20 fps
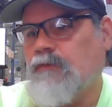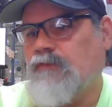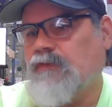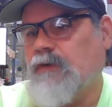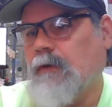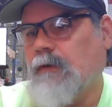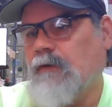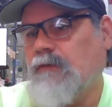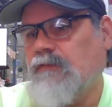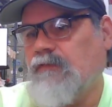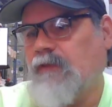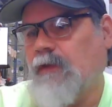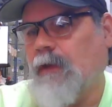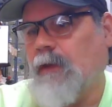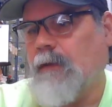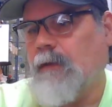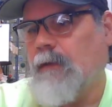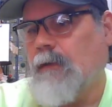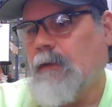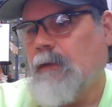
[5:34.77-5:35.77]
Sherry
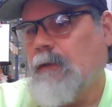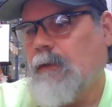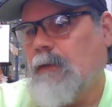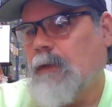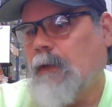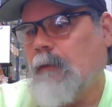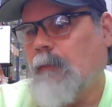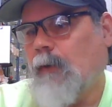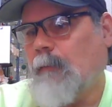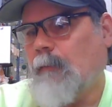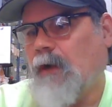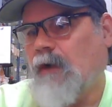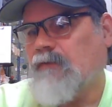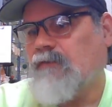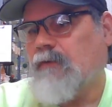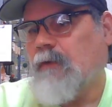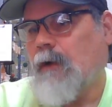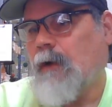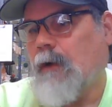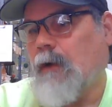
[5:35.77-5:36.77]
said, in my
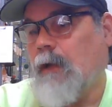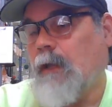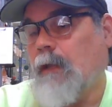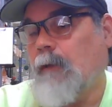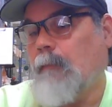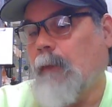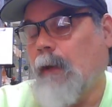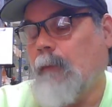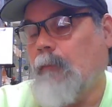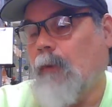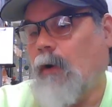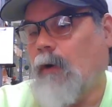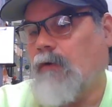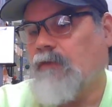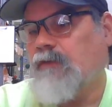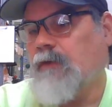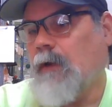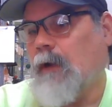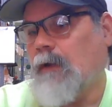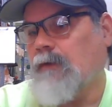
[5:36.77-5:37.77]

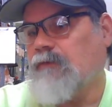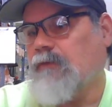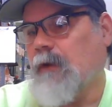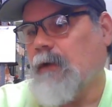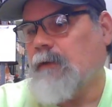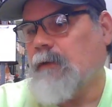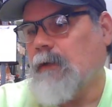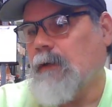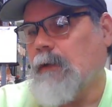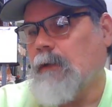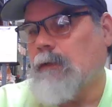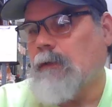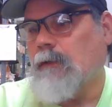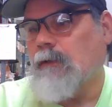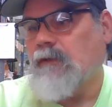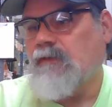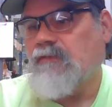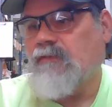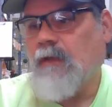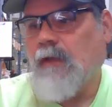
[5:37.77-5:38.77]
mall's contract, it
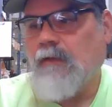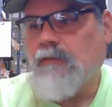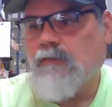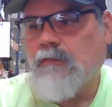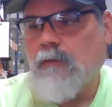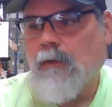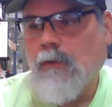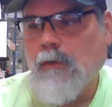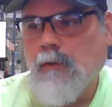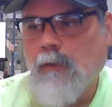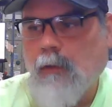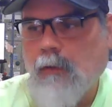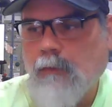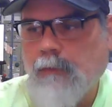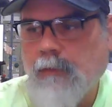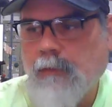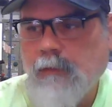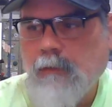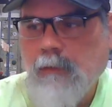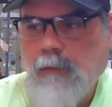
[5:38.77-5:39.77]
clearly states no
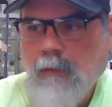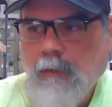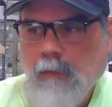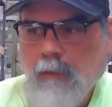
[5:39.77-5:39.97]
clothing,